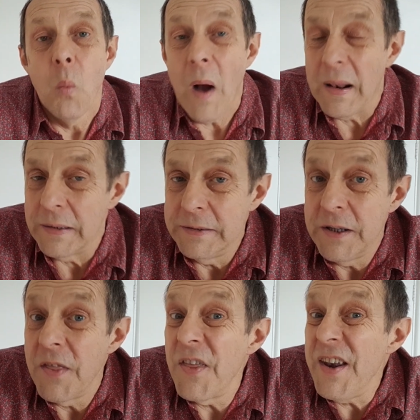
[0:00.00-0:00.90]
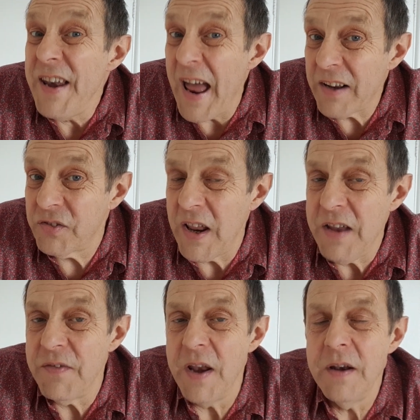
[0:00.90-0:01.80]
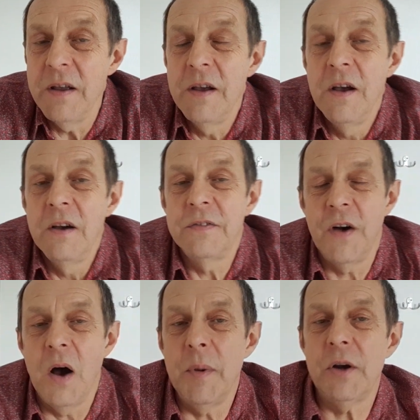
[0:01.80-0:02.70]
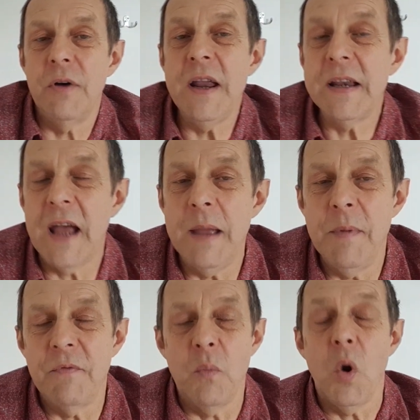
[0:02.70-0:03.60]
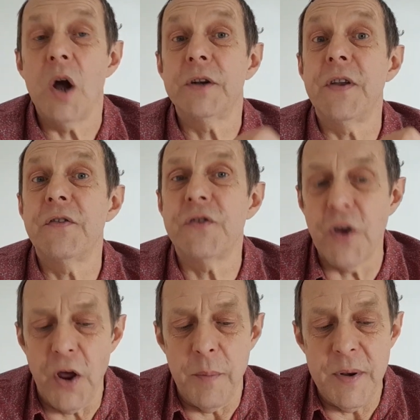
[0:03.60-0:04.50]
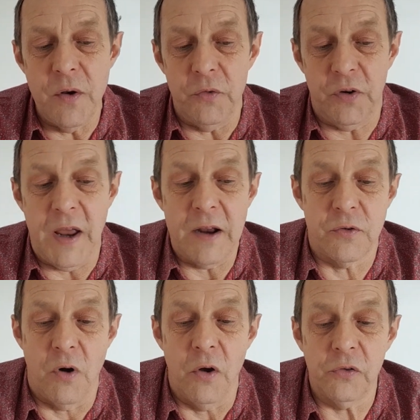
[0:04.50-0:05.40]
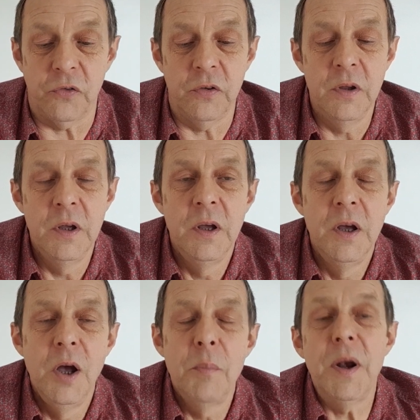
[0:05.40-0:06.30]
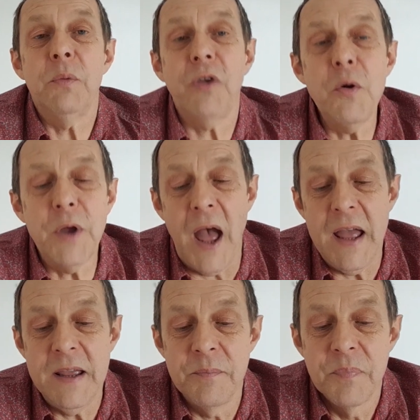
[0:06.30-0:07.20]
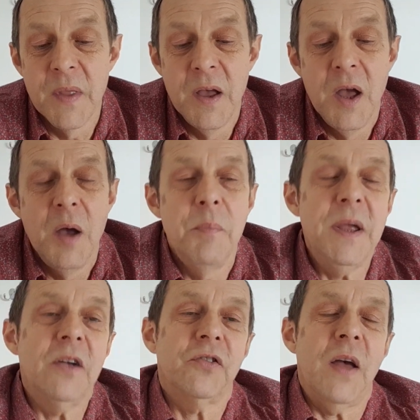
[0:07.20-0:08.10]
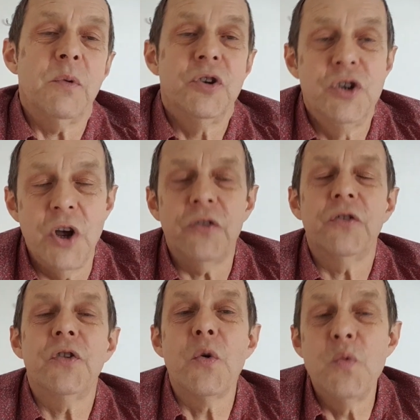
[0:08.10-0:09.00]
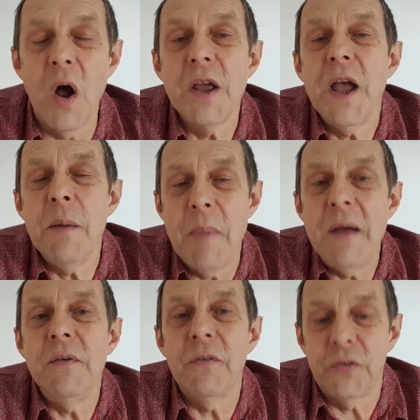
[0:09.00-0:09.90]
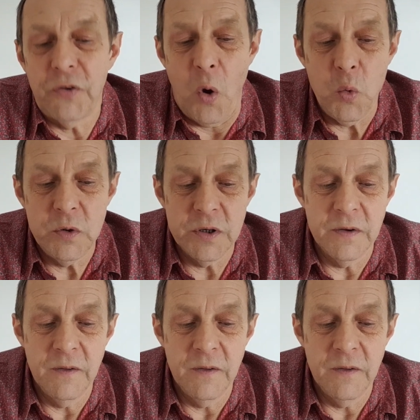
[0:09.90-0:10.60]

Well, the next evening, Farmer Green came in from work determined not to get cross. But it was okay, because there was just the right amount of salt